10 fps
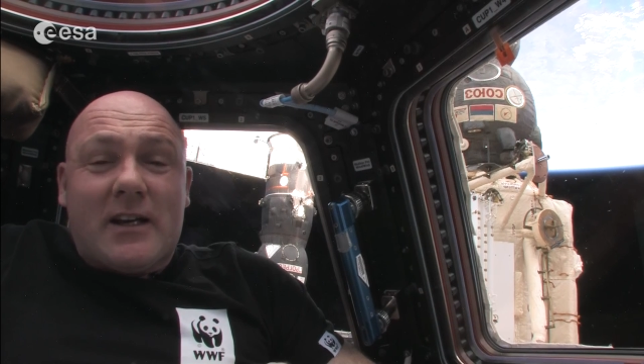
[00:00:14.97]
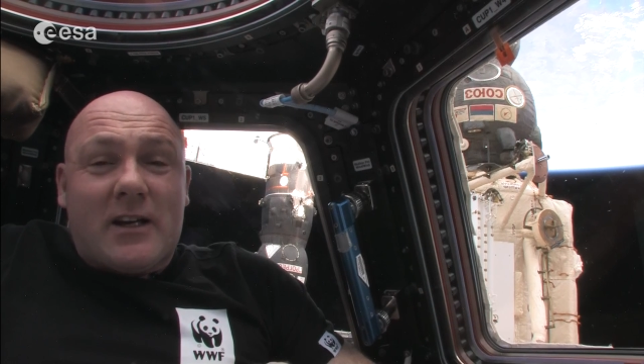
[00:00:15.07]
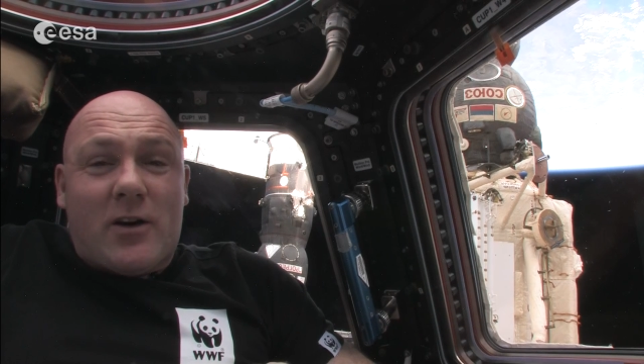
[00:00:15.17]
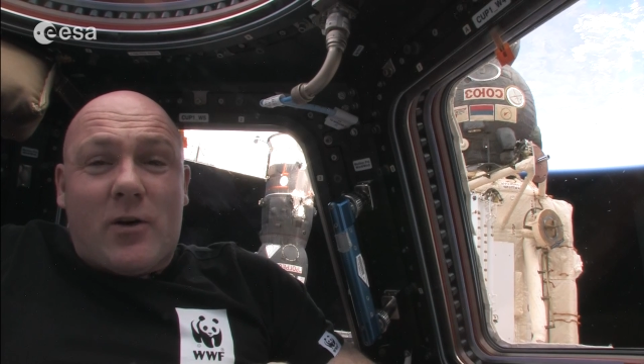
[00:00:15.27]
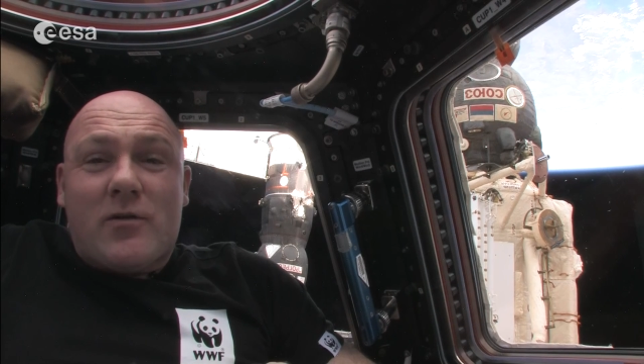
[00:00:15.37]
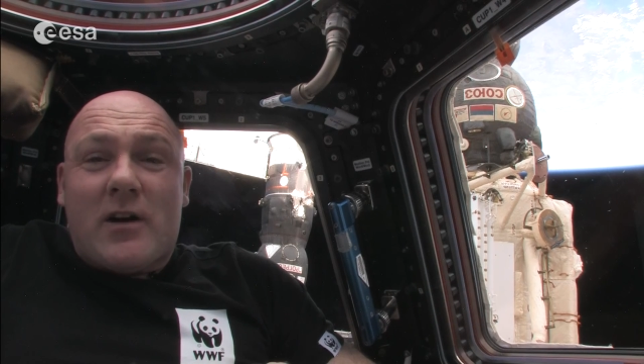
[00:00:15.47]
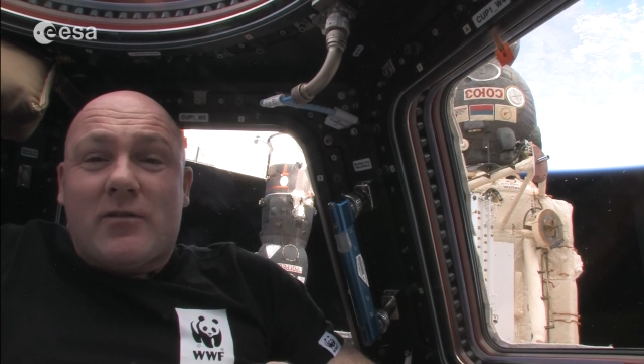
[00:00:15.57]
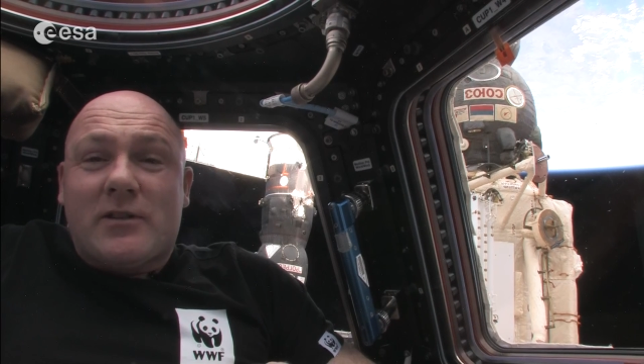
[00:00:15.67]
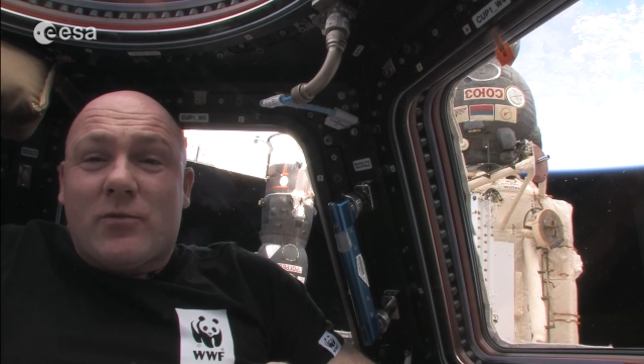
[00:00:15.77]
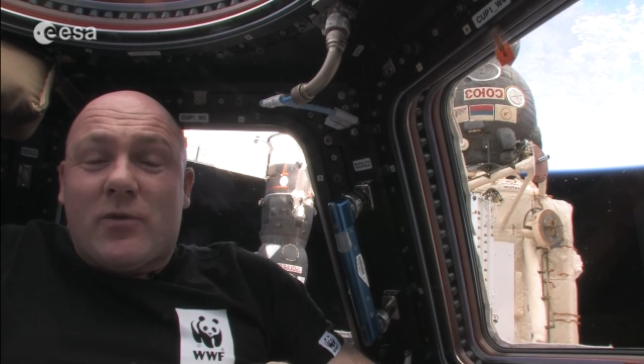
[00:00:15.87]
and I go
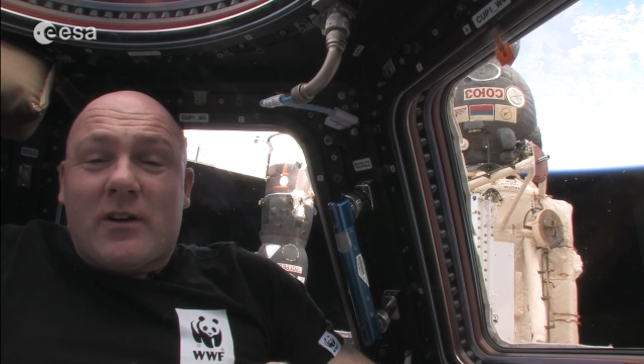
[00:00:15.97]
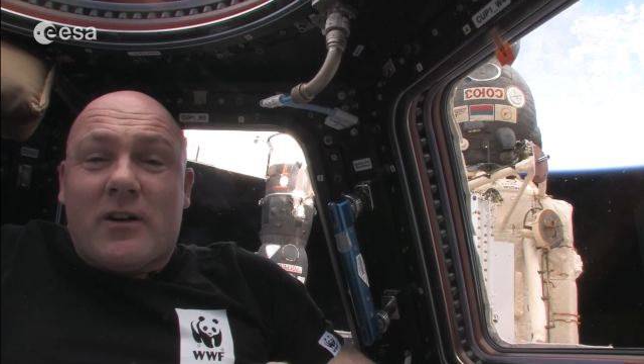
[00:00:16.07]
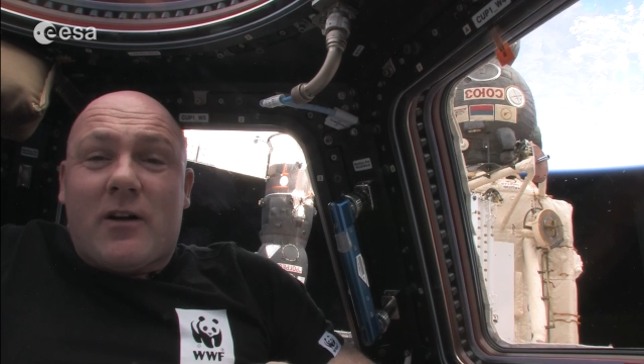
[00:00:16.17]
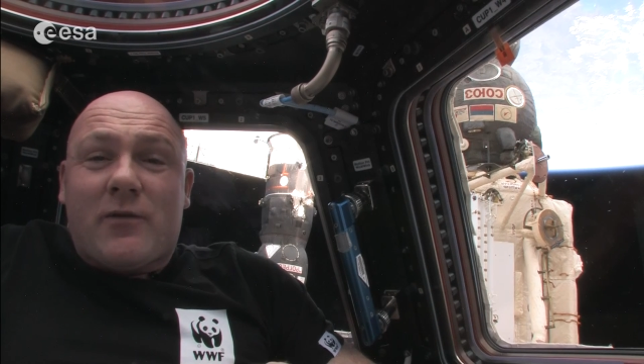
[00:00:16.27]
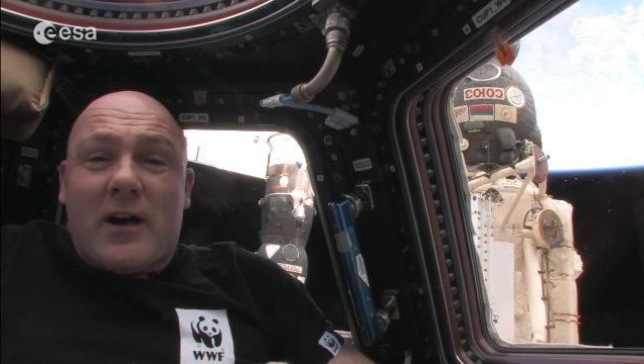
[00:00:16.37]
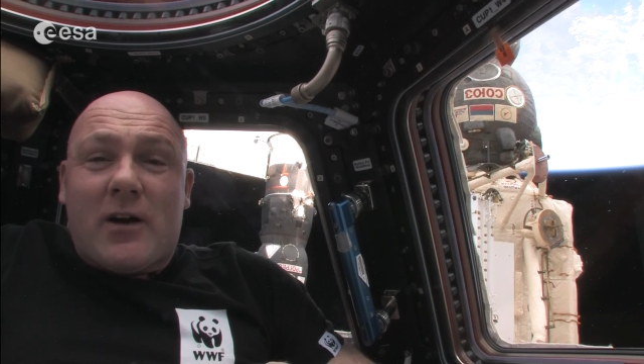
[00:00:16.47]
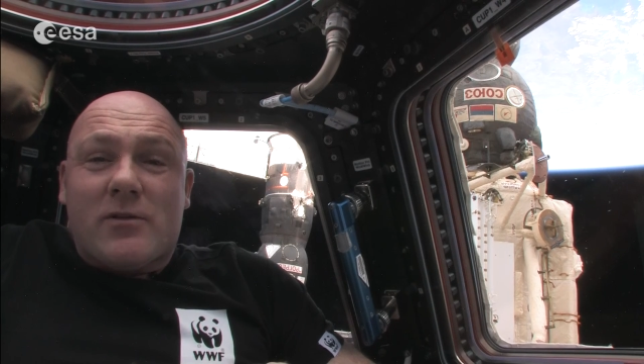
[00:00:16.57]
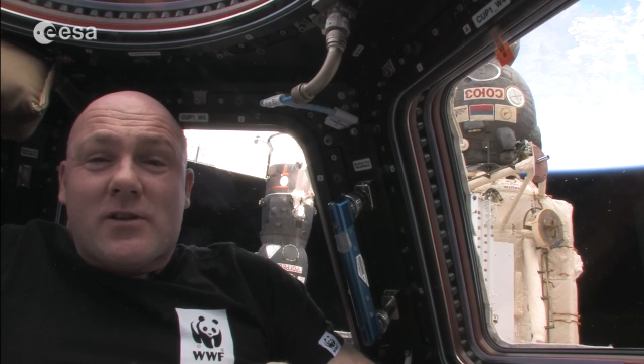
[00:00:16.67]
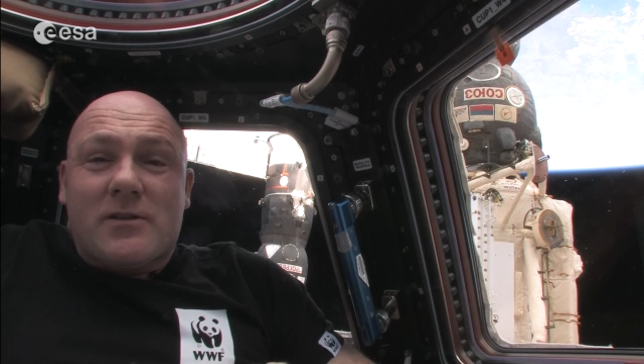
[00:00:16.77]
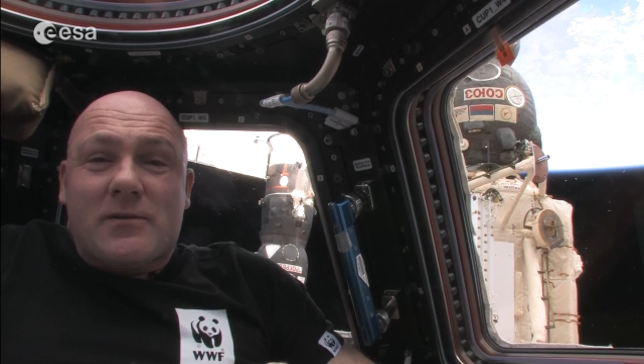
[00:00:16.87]
around in 1.5
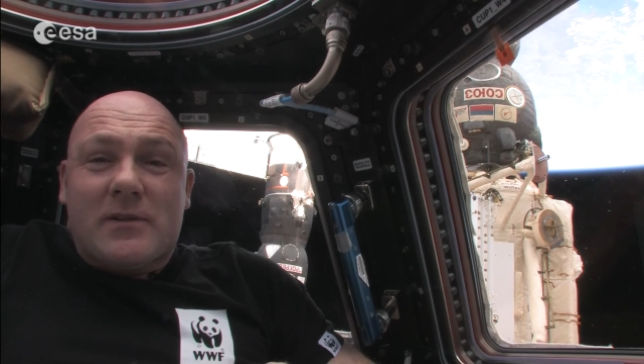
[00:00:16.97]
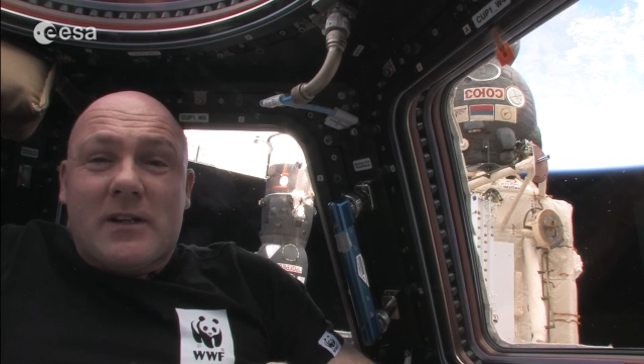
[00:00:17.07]
hours.